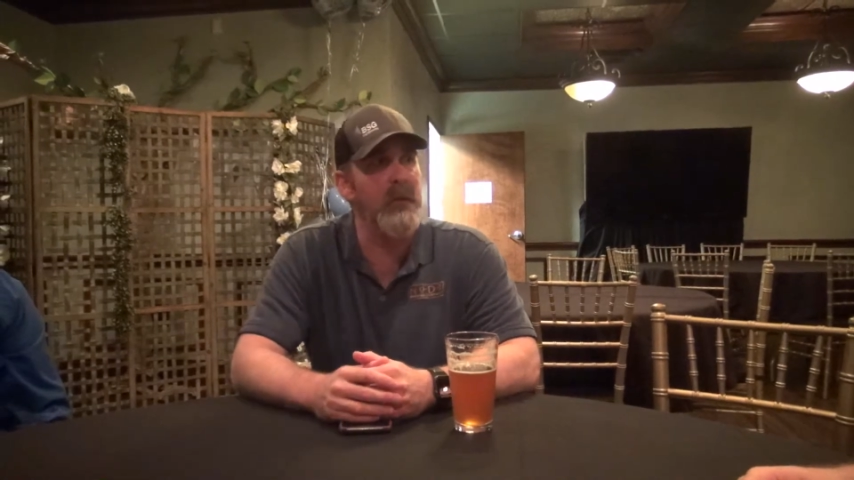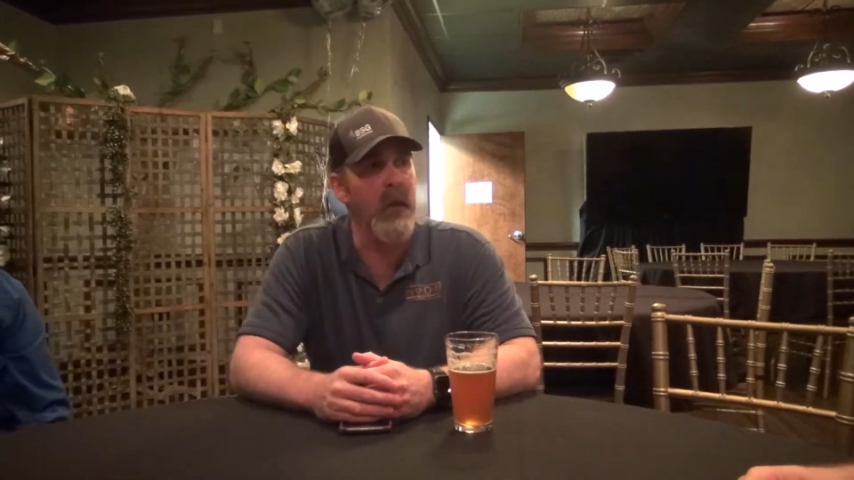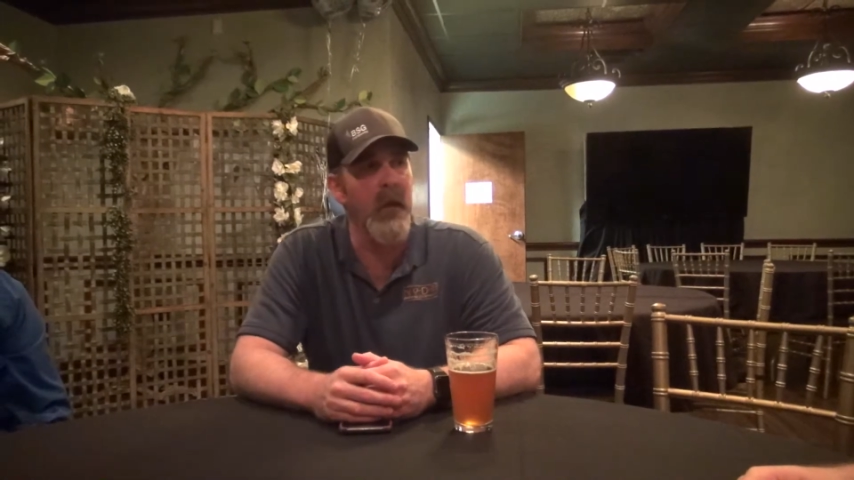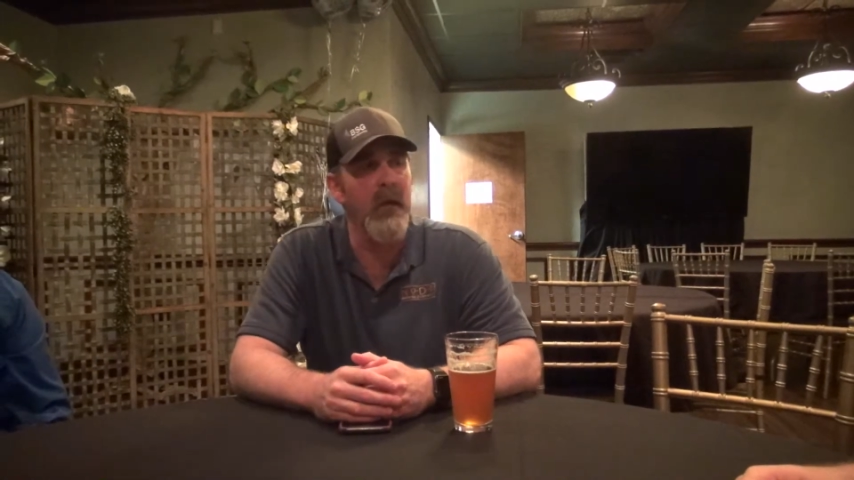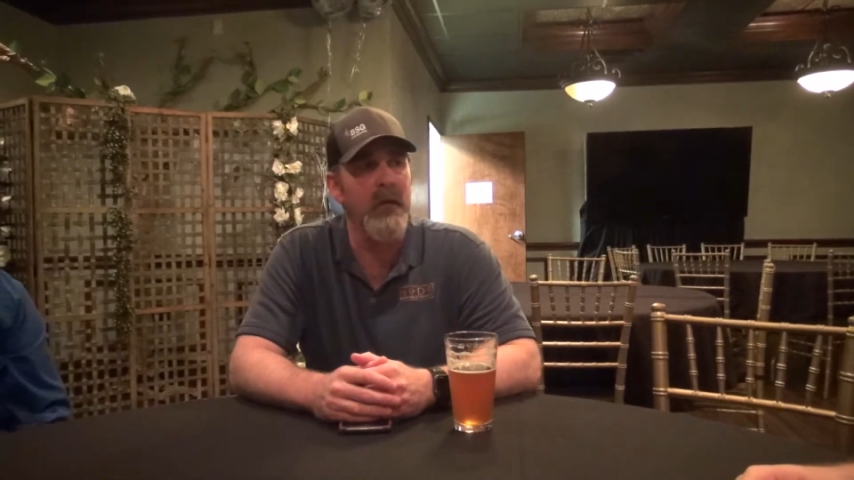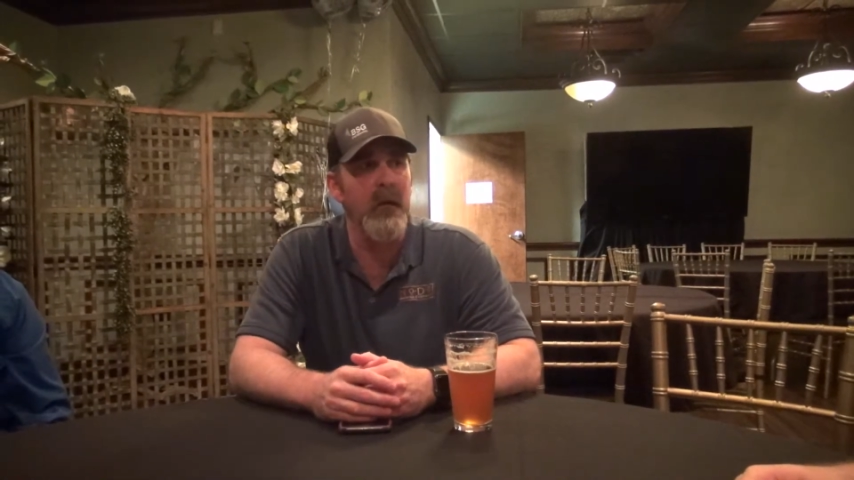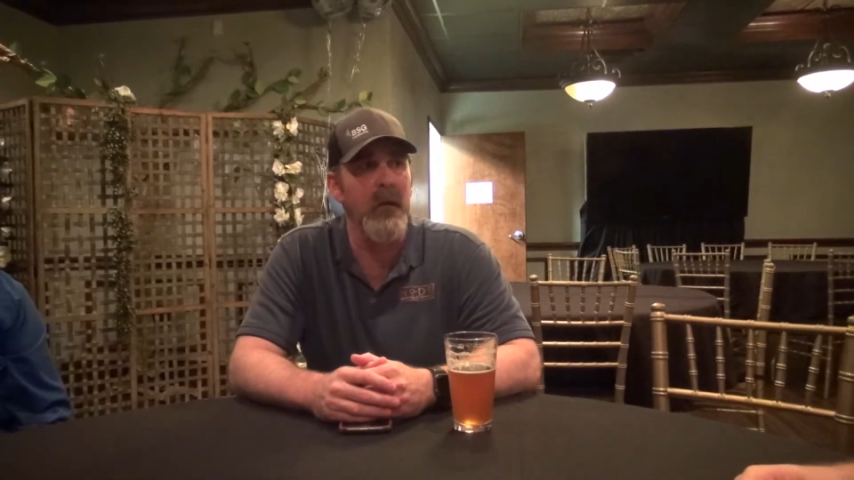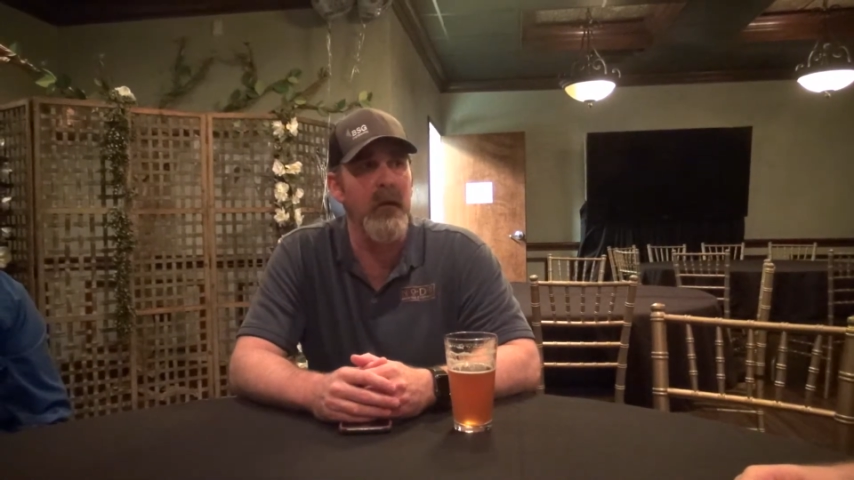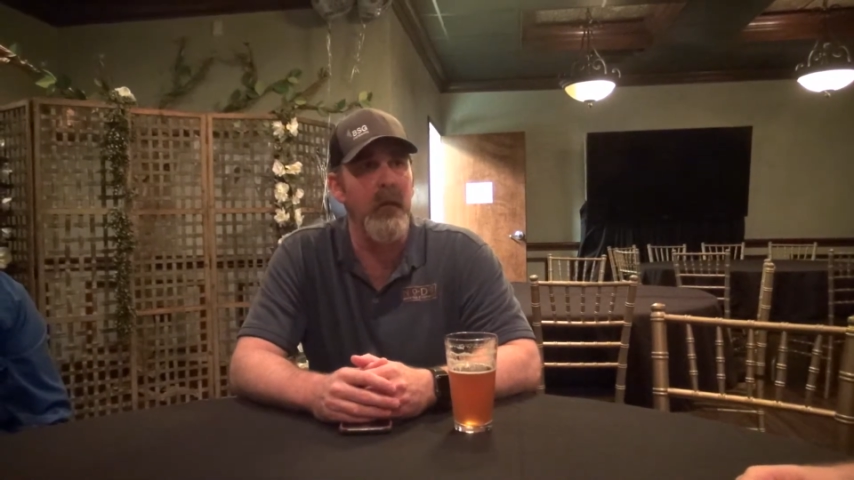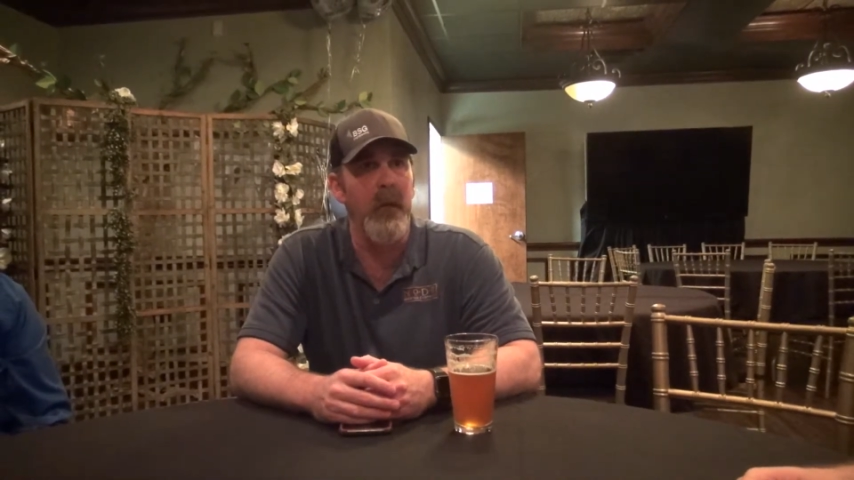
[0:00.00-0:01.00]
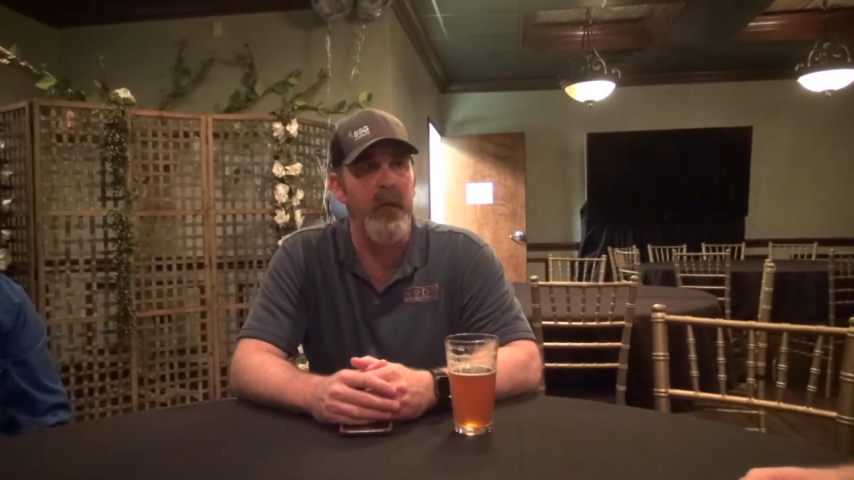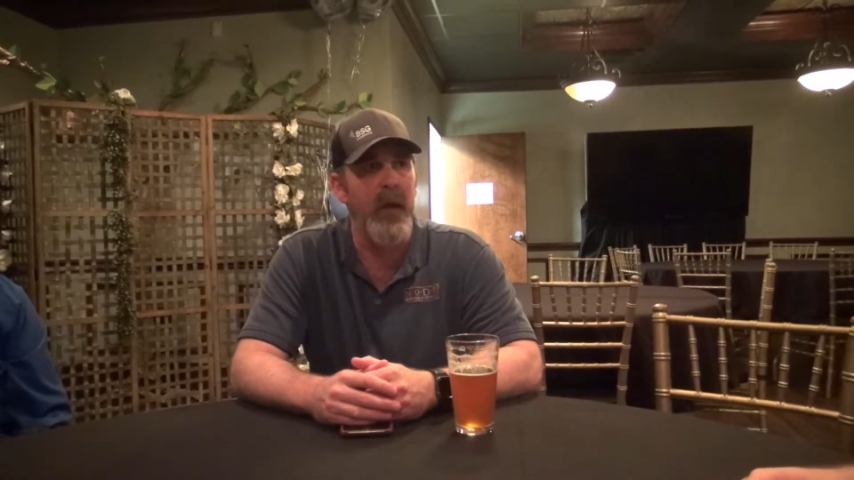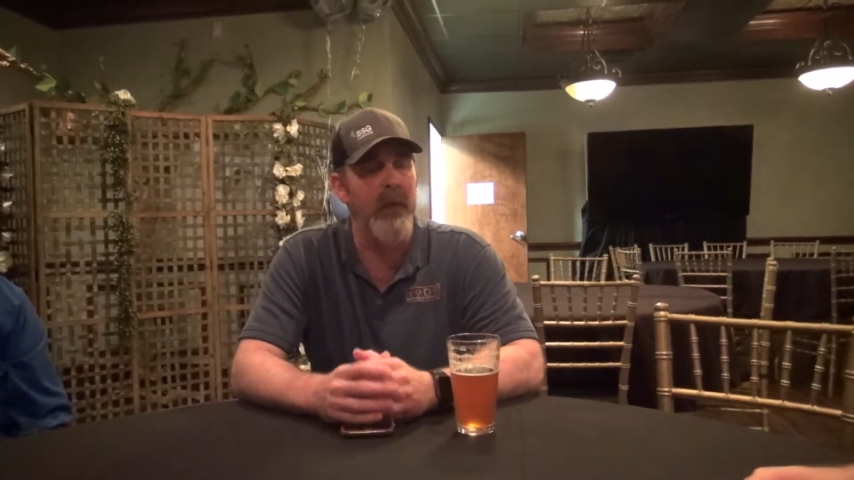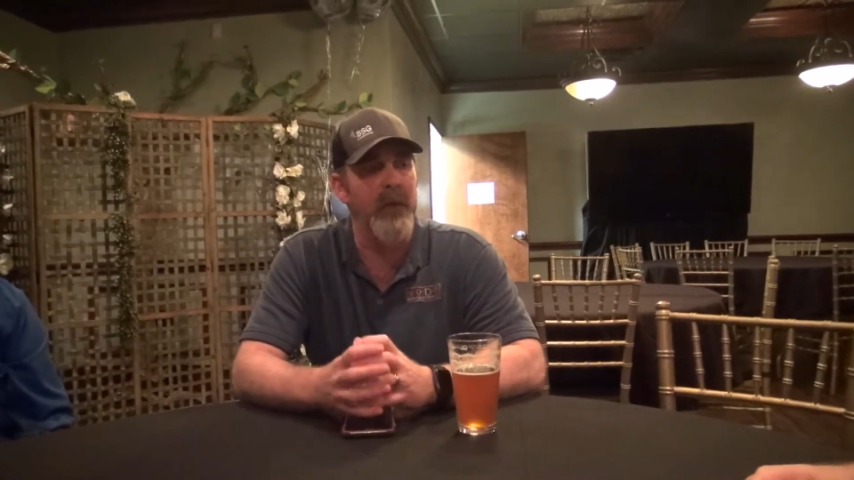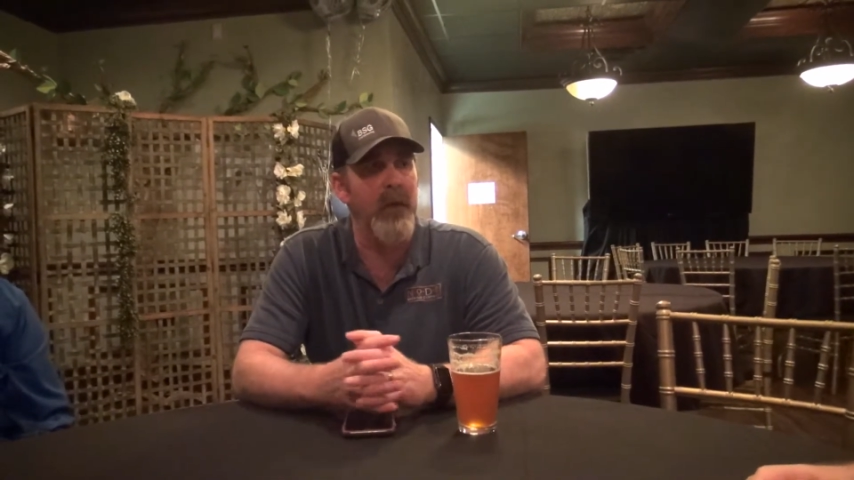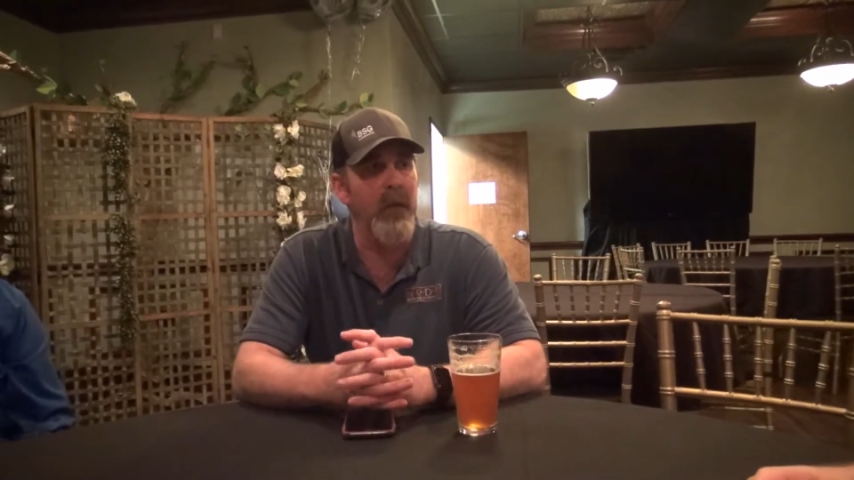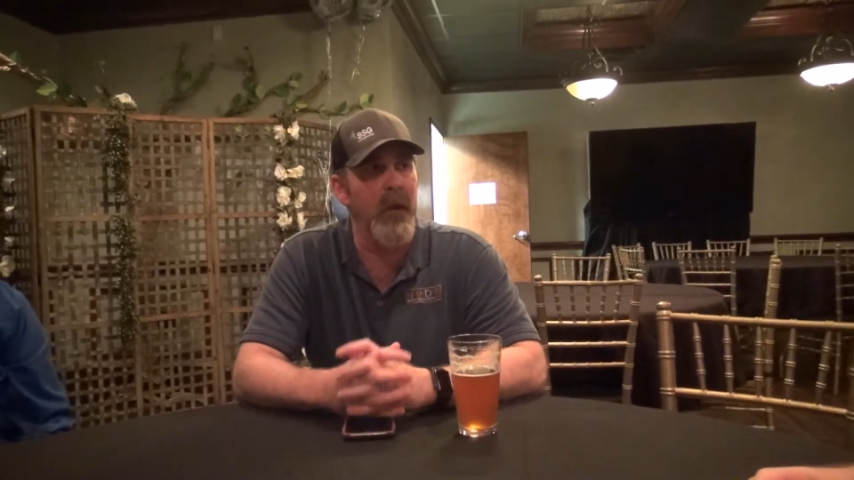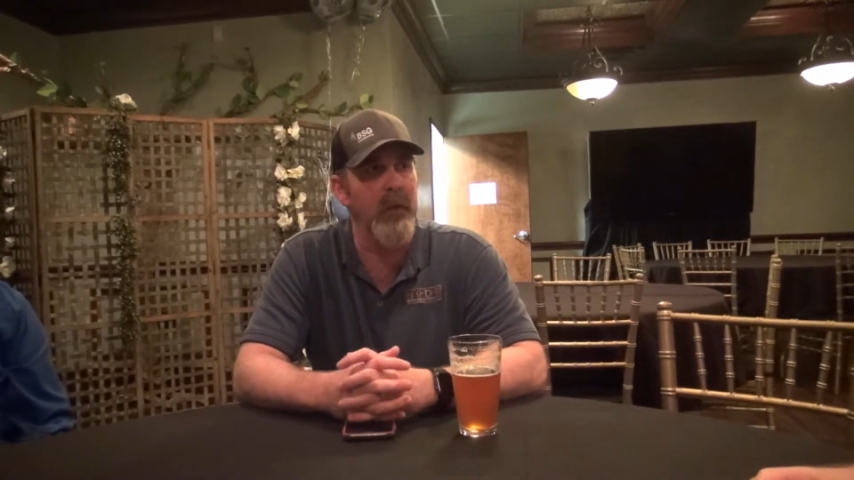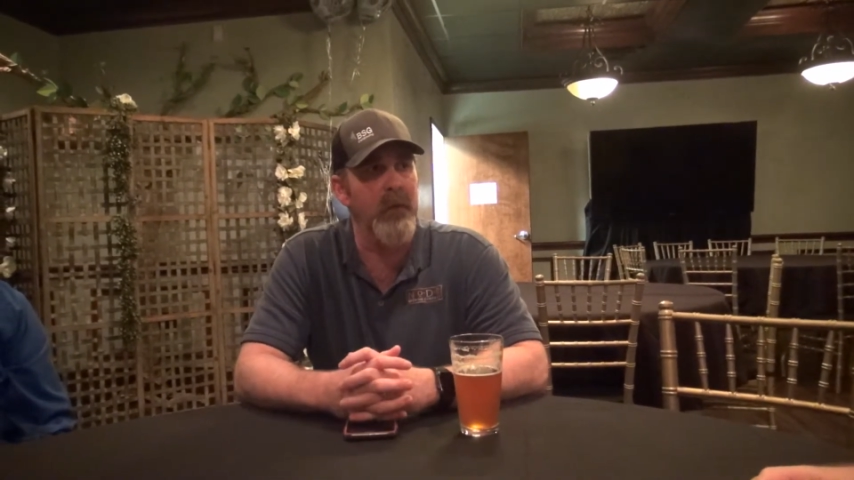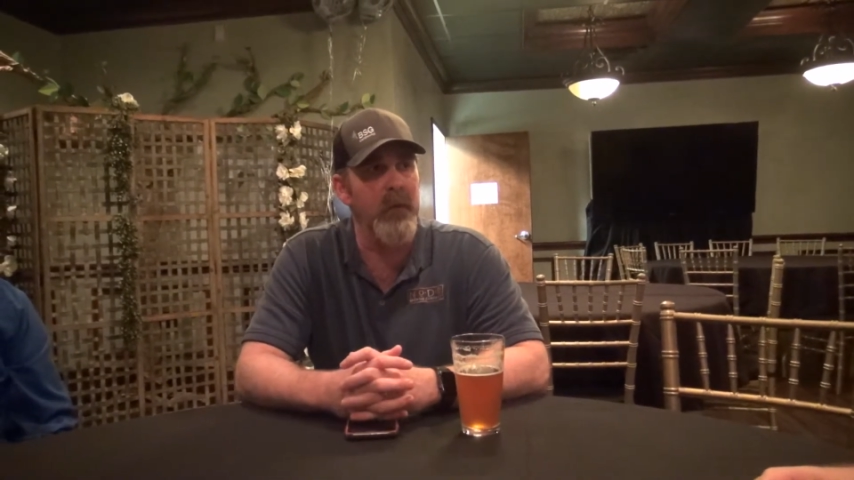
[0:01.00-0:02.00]
a month and a half down the
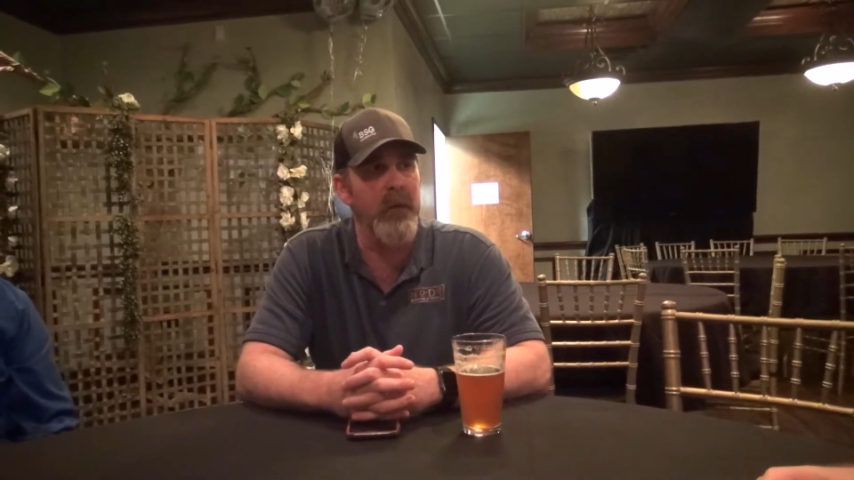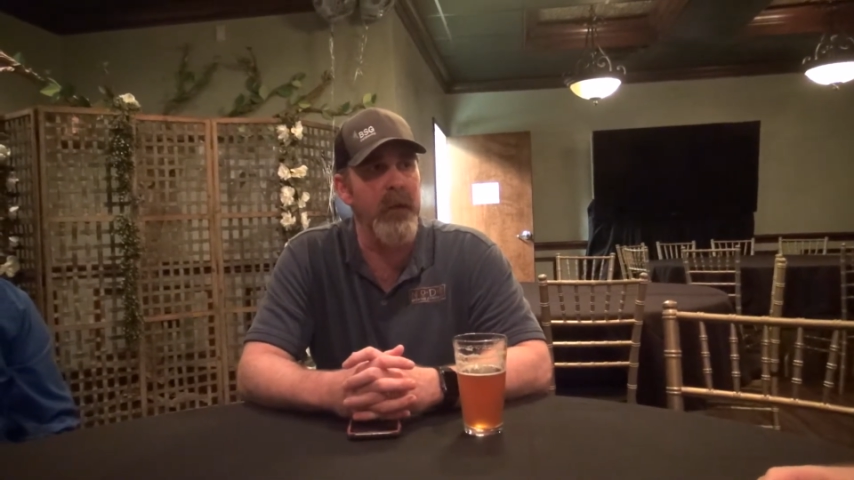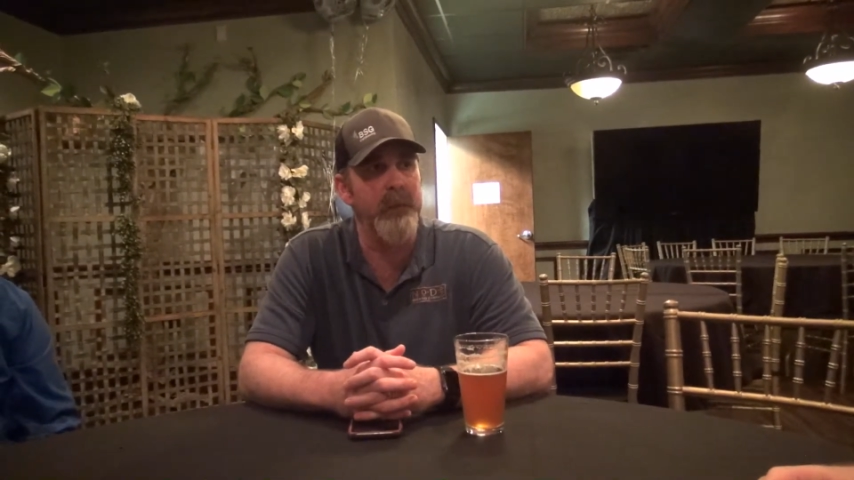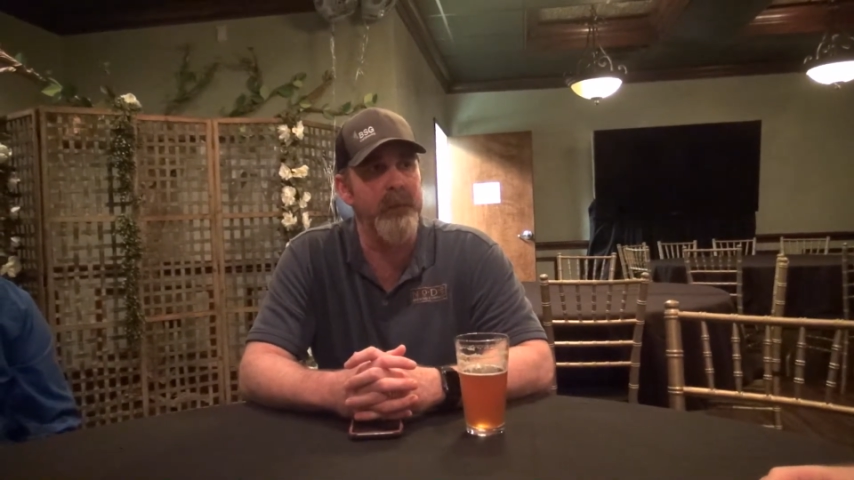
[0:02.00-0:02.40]
line of doing that.